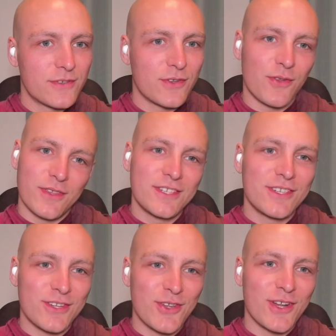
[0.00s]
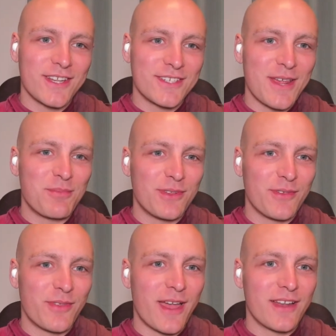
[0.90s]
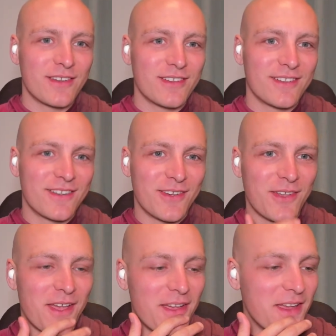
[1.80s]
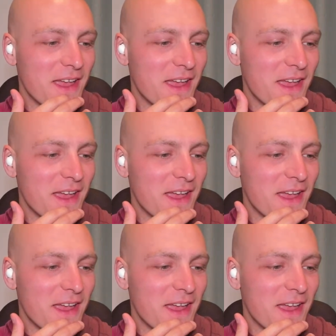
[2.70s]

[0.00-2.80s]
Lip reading: So this is a good example of that. Okay.